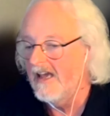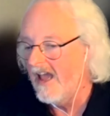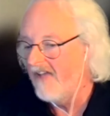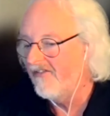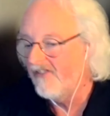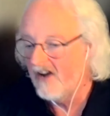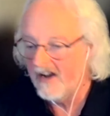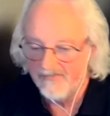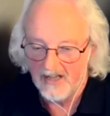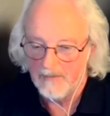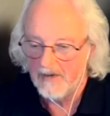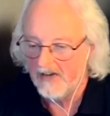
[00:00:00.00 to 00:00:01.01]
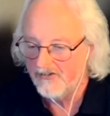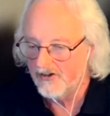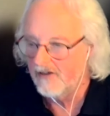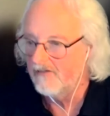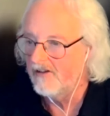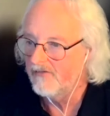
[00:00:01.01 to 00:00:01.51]
If I fly my
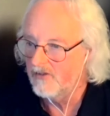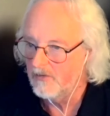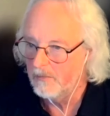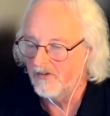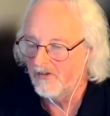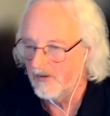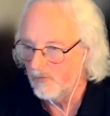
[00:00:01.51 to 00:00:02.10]
drone over a body